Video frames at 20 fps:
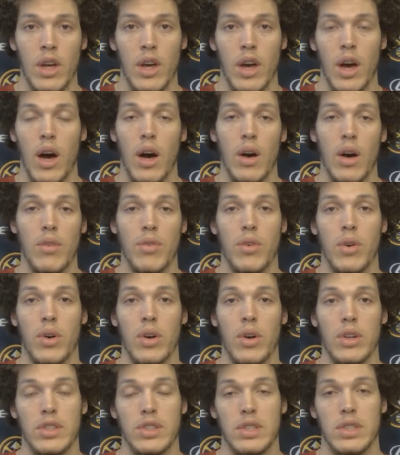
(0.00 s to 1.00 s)
Oh, of
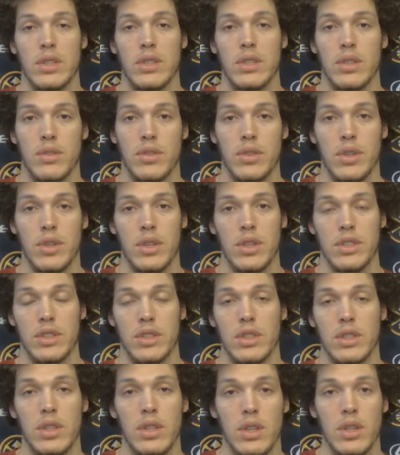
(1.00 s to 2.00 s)
course, of
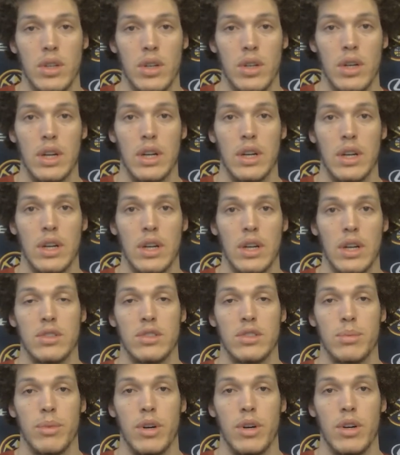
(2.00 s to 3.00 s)
course. You know, uh,
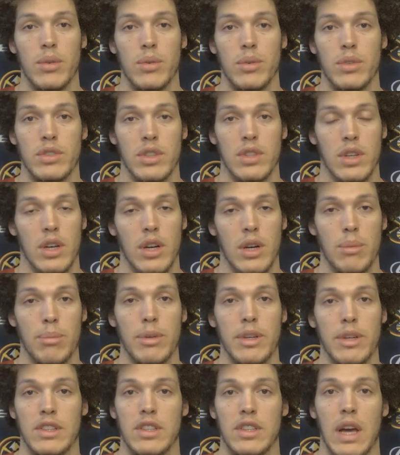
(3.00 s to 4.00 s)
Jamal was a, a,
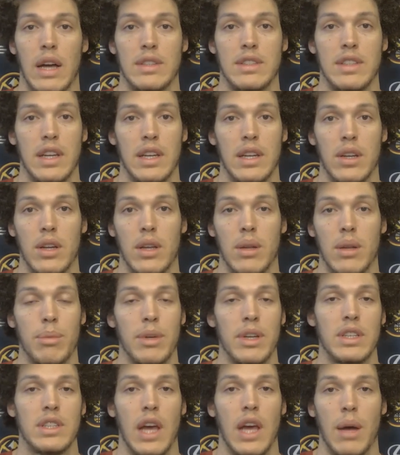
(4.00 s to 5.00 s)
big shot taker and a
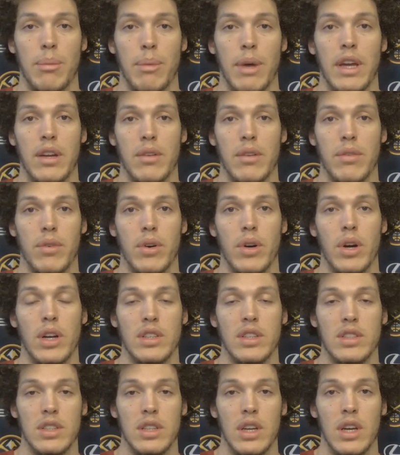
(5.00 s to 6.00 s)
big shot maker for
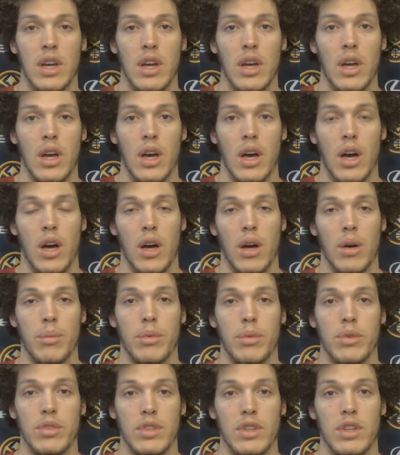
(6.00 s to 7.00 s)
us. Um,
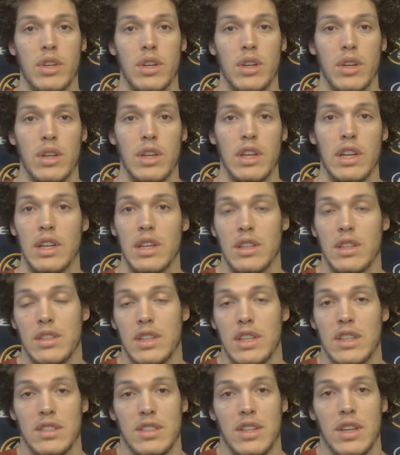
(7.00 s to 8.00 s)
he's a he's
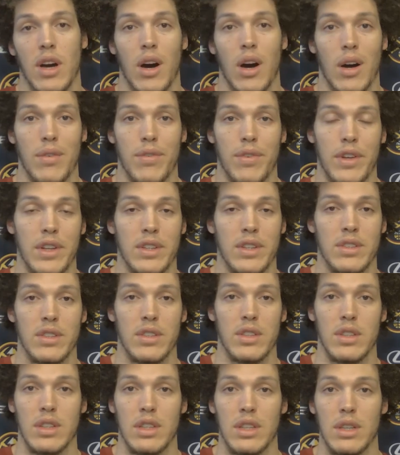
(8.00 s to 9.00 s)
instant offense. He,
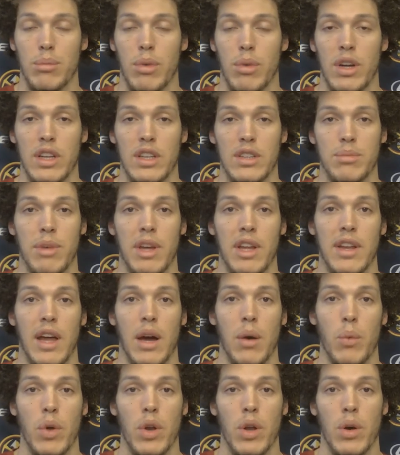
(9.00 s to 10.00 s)
you can break these men
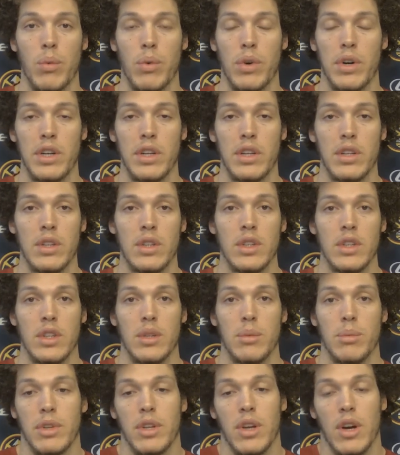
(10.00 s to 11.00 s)
down one on one,
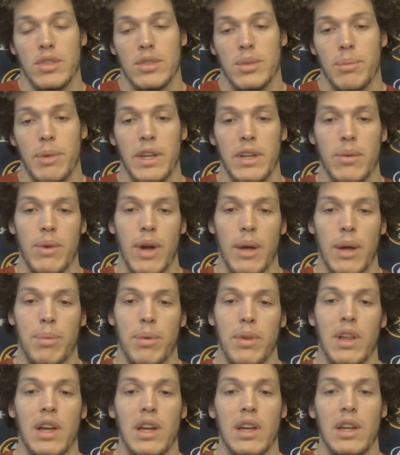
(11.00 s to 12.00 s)
but he also made the right
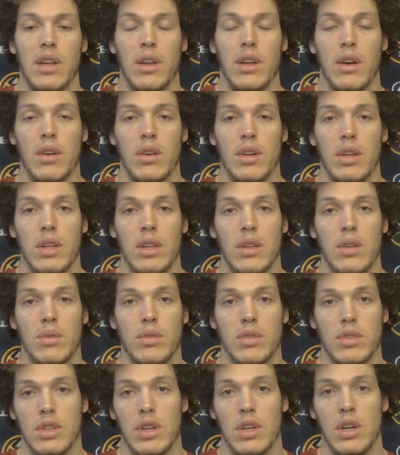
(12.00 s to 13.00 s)
play. You know,
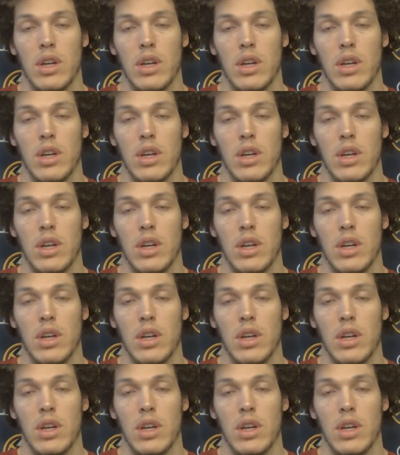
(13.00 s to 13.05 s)
he's a